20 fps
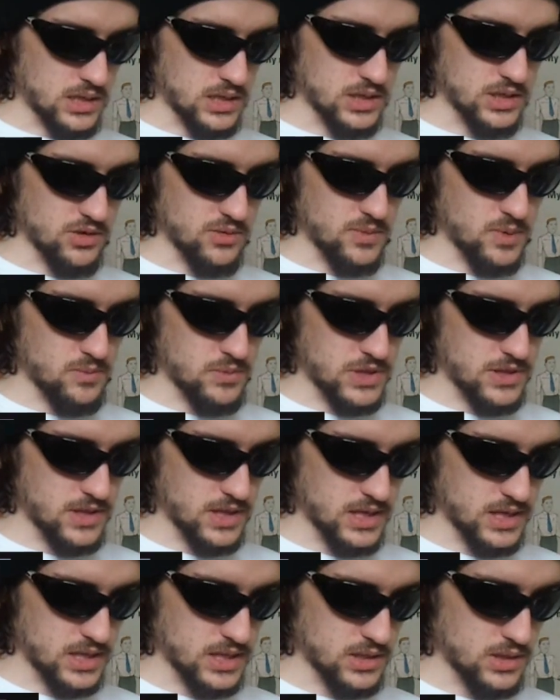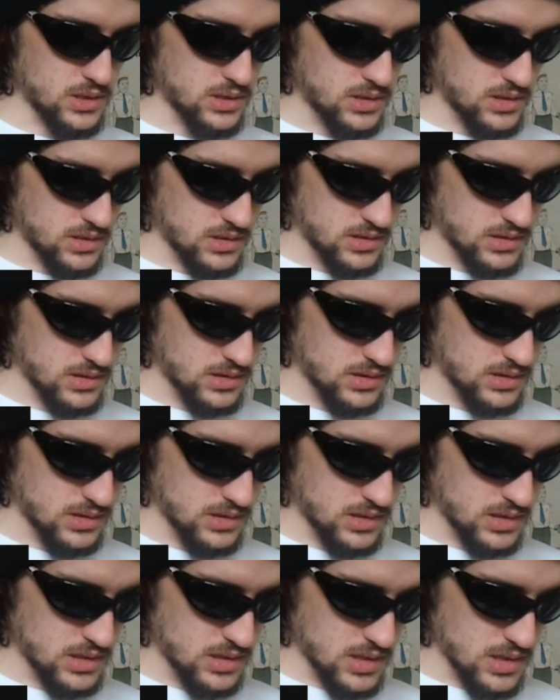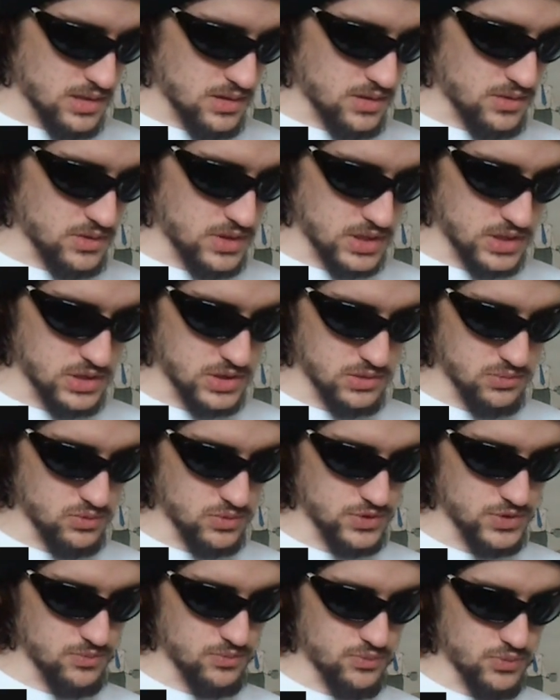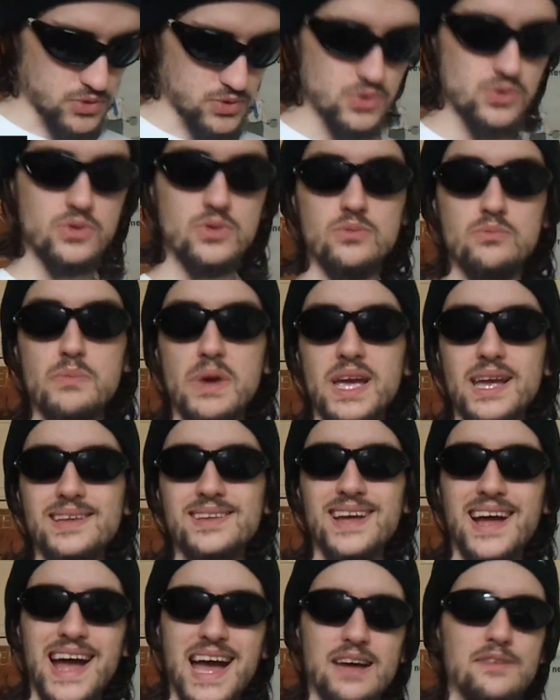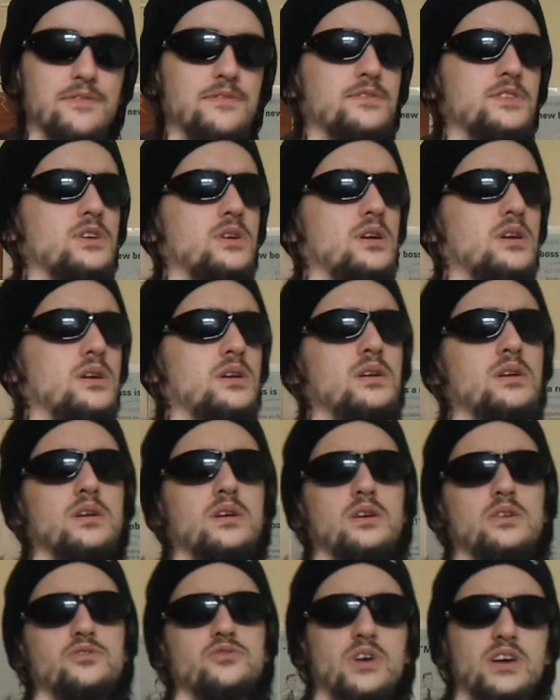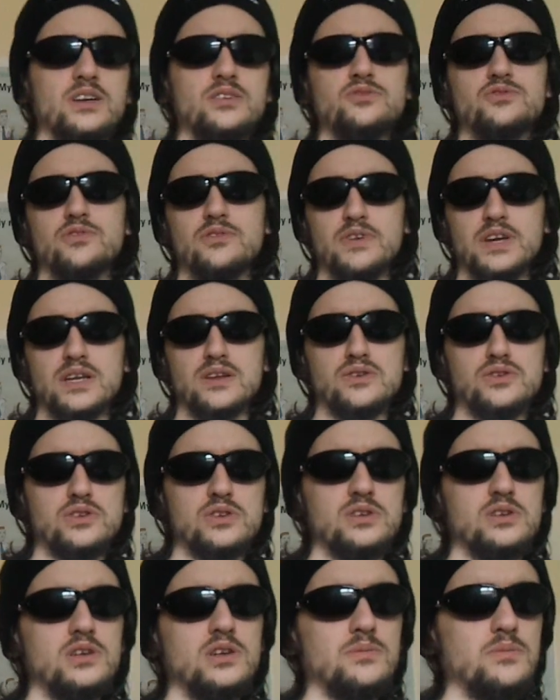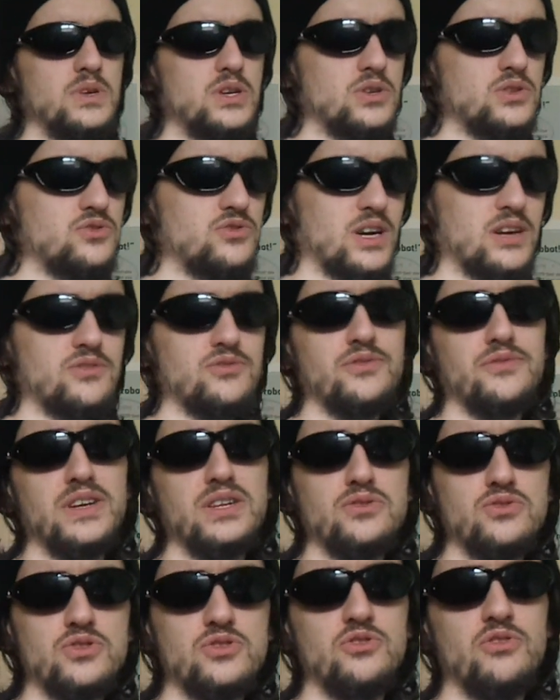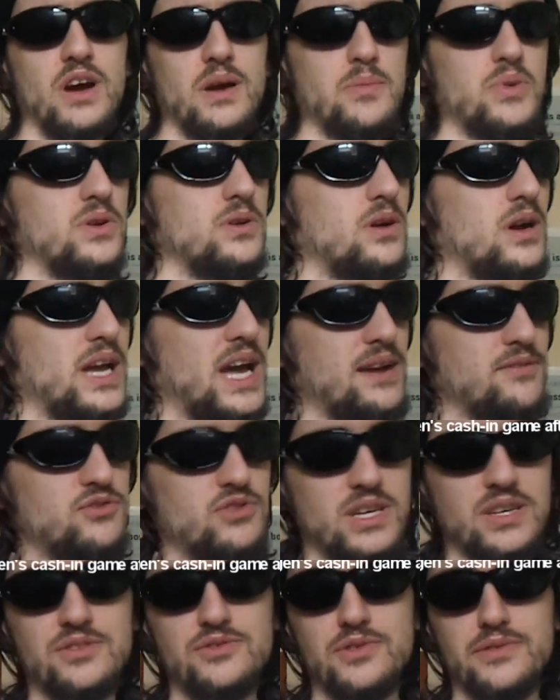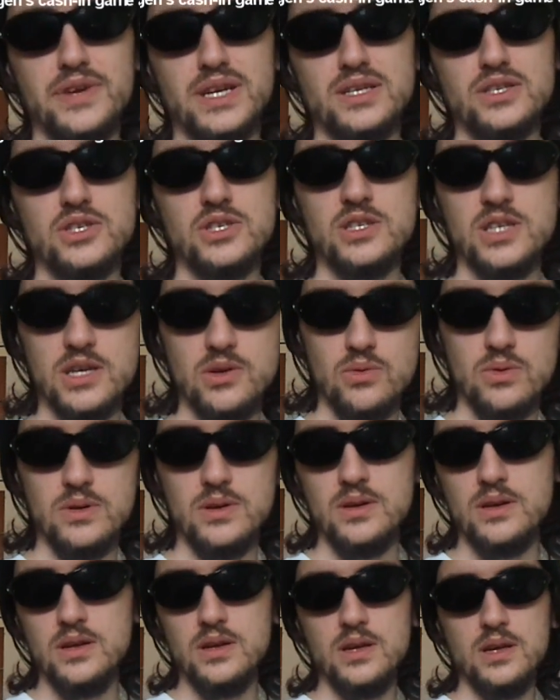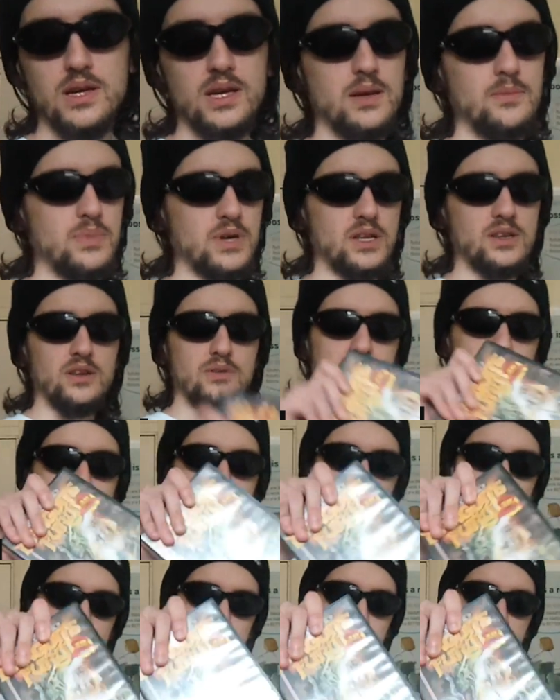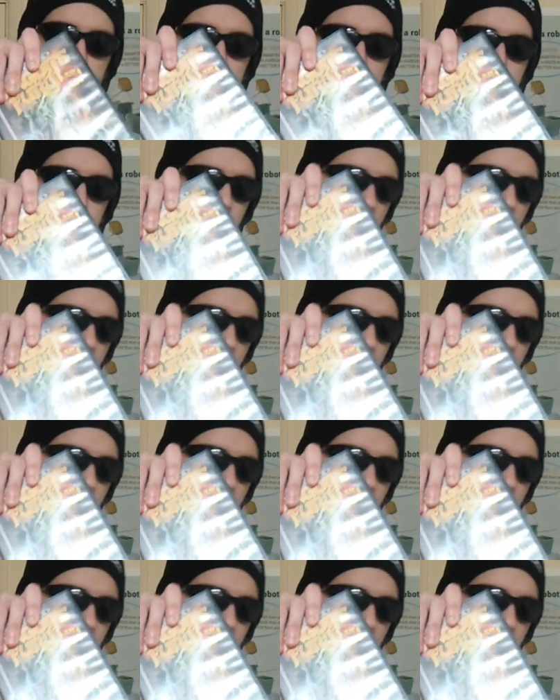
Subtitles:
Because I remember thinking that this was made after Dragon's Revenge. Because Dragon's Revenge was crap. I have Dragon's Revenge still, but I don't have this still,